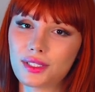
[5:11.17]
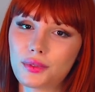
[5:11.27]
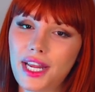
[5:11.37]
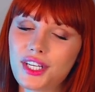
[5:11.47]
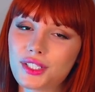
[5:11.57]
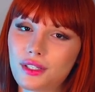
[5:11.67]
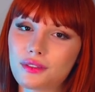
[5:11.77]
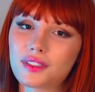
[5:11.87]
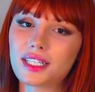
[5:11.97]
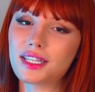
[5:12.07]
creation
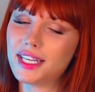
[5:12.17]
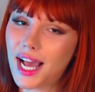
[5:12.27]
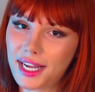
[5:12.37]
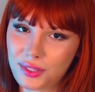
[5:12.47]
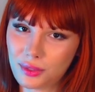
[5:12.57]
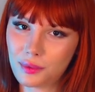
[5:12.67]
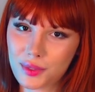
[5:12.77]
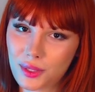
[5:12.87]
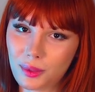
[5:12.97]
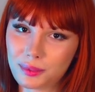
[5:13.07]
of the Y
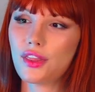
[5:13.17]
chromosome.